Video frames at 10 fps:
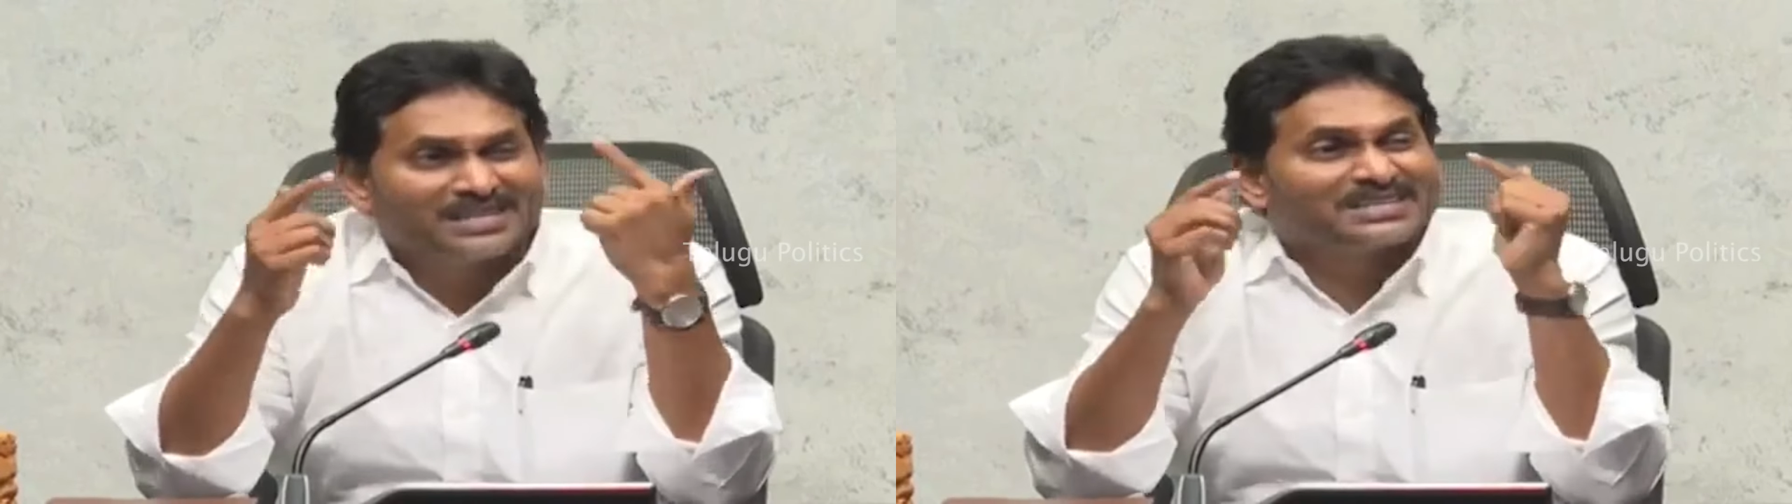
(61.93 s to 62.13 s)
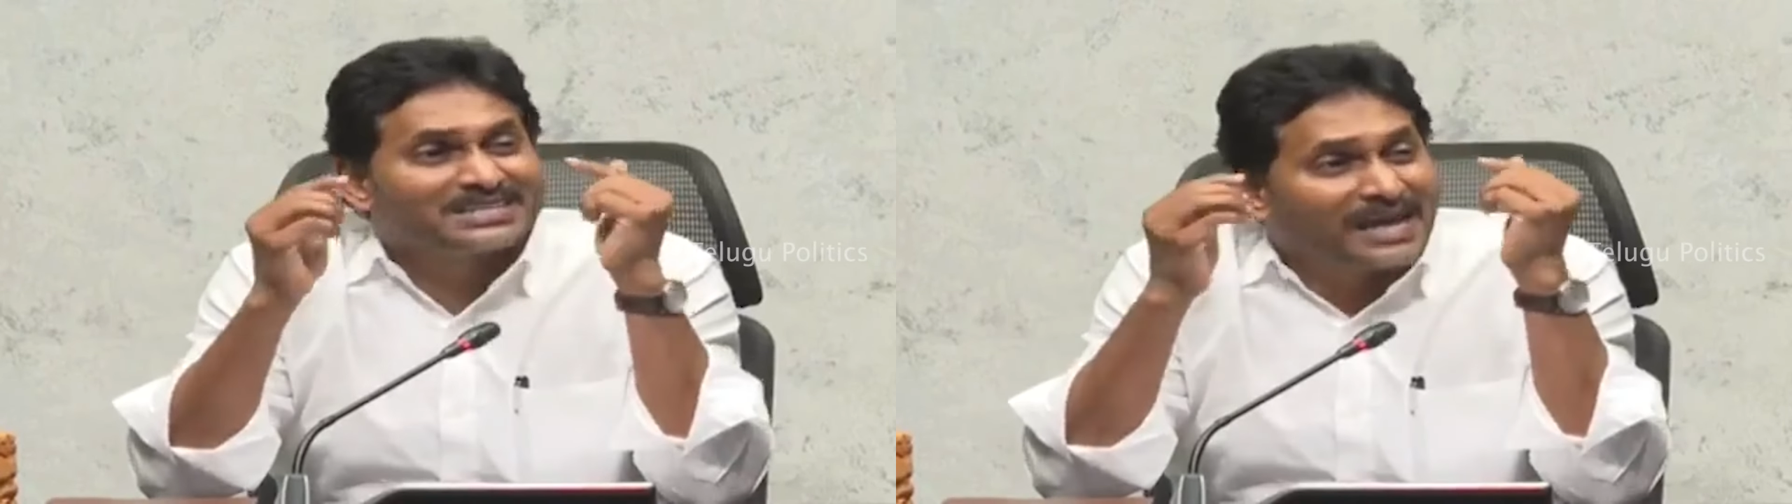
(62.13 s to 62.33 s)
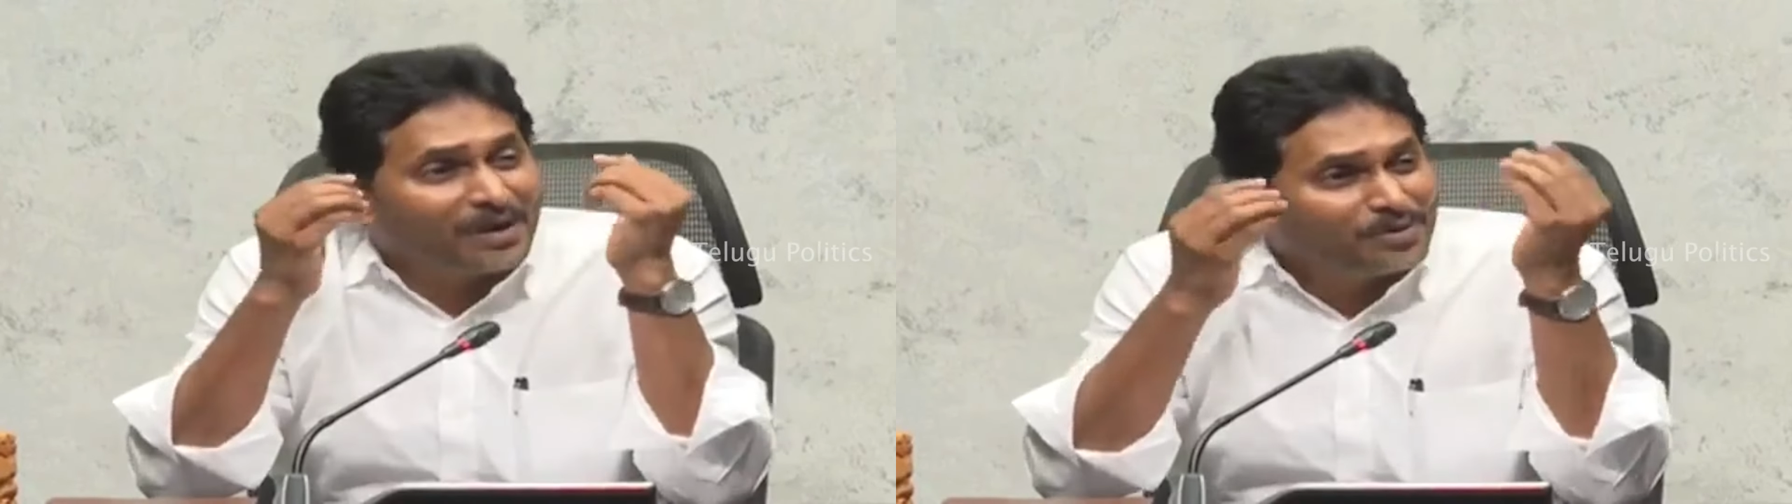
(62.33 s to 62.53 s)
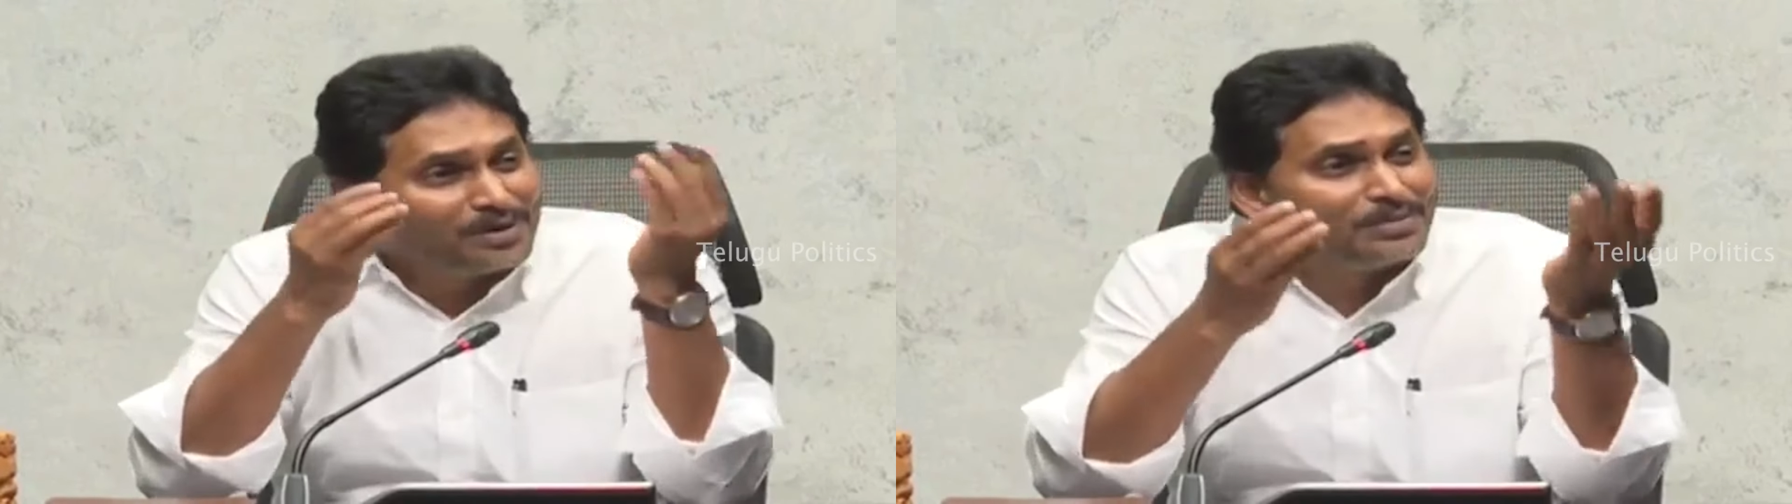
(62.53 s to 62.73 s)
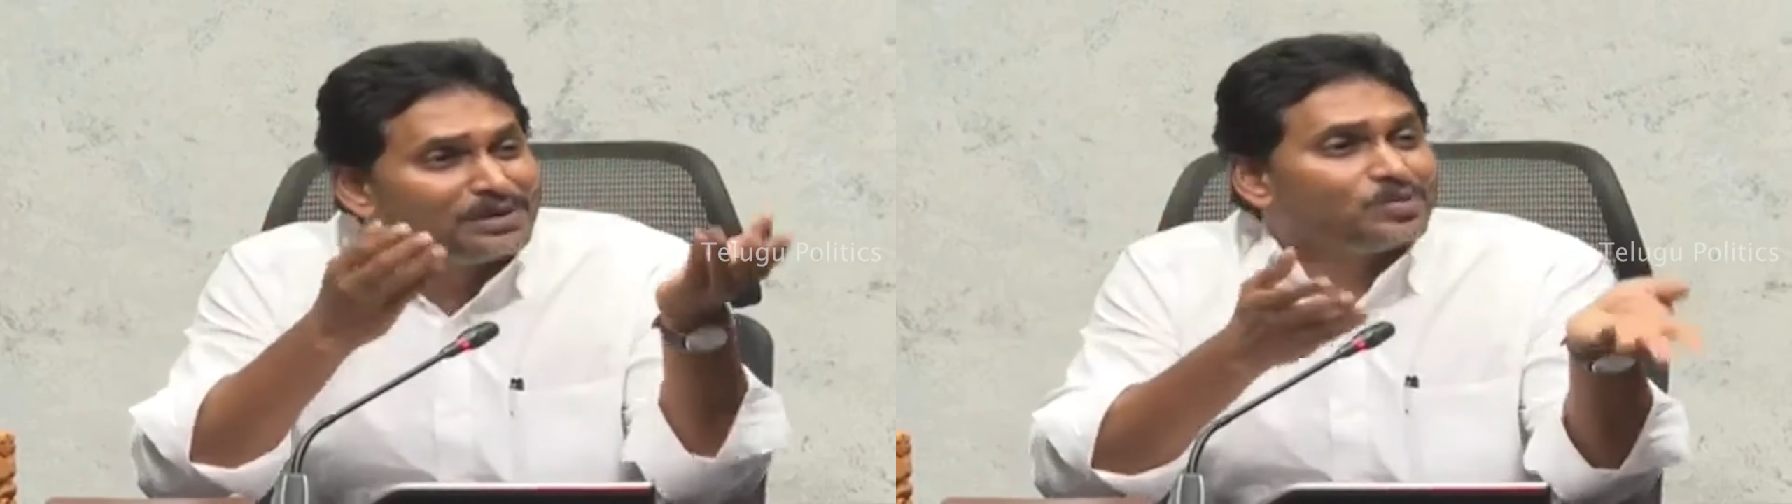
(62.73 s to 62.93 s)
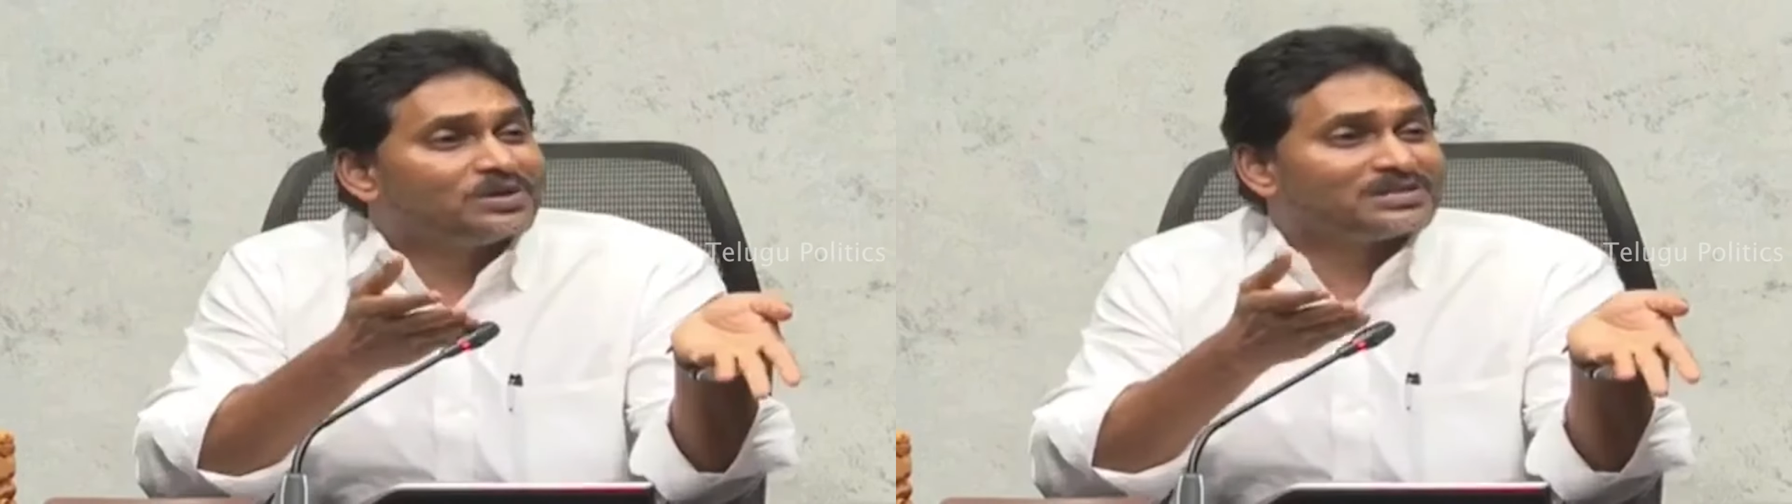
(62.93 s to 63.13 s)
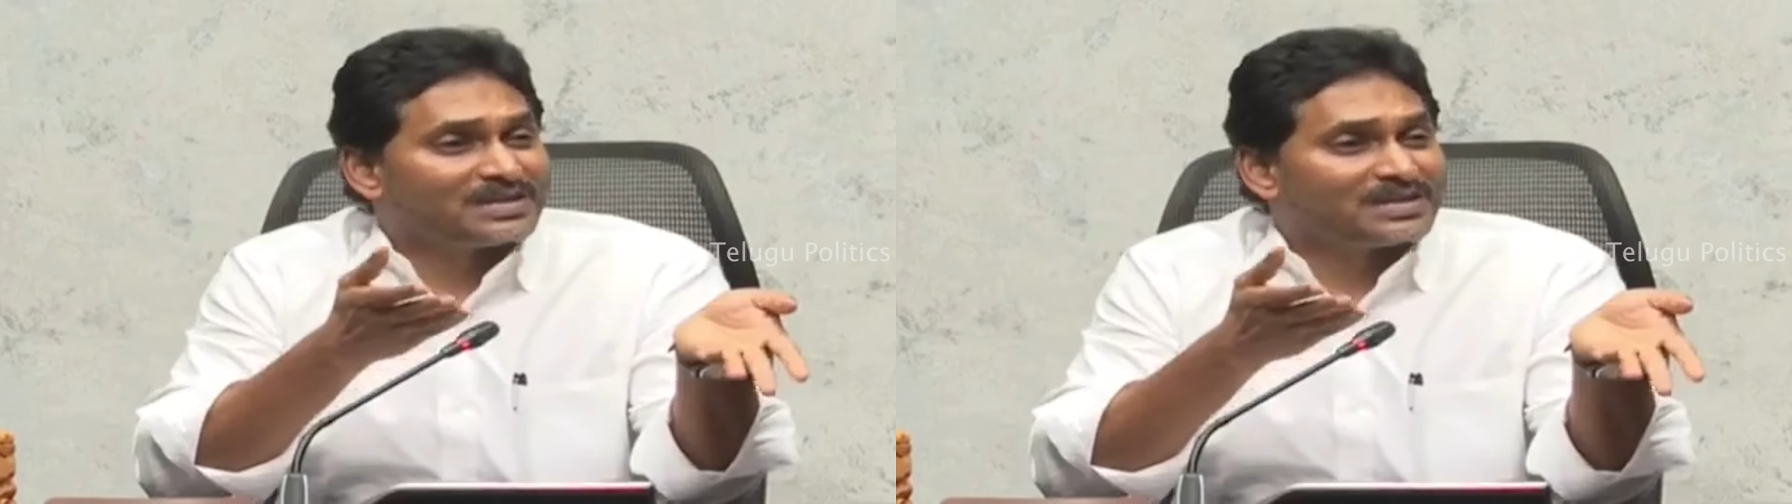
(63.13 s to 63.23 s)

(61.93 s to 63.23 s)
it is government what